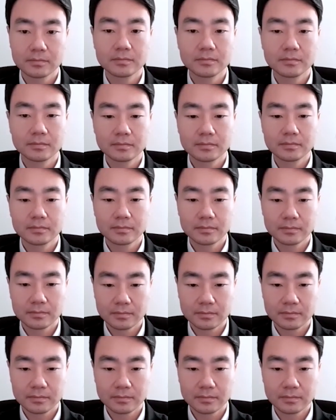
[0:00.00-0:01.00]

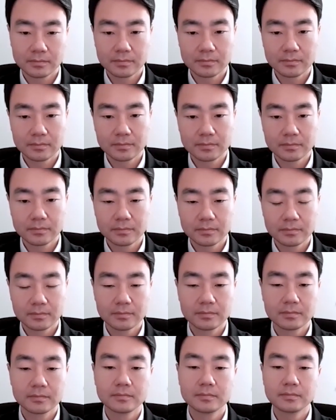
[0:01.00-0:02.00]

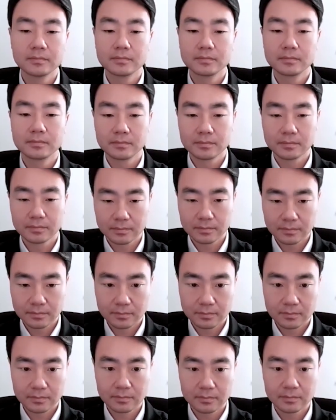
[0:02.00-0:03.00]

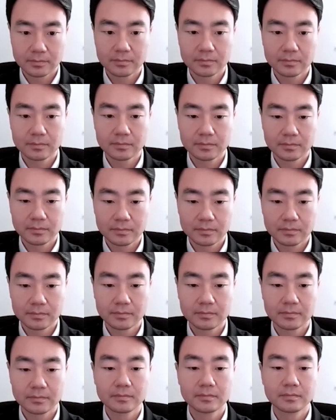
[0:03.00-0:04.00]

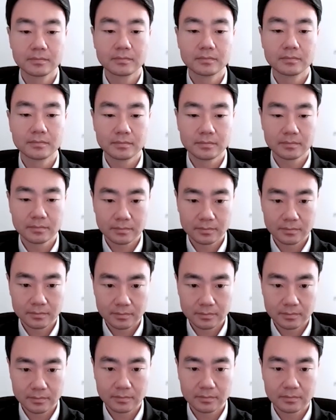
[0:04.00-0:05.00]

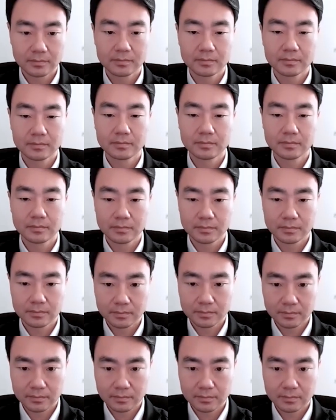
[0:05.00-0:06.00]

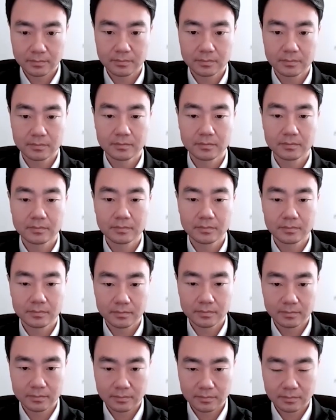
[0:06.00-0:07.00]

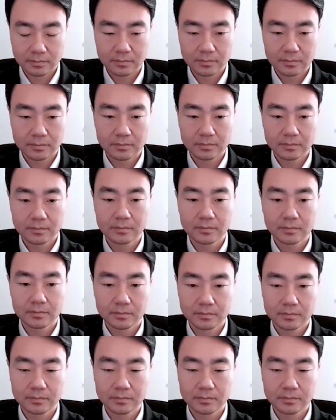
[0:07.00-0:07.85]
(not speaking)